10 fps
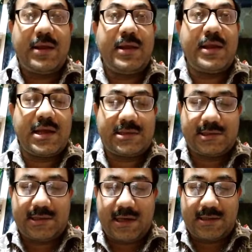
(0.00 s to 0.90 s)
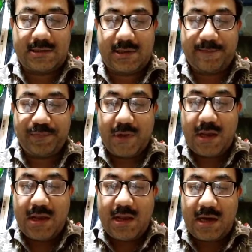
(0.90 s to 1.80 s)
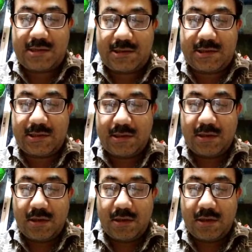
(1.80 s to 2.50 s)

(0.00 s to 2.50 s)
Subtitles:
He has said, yet,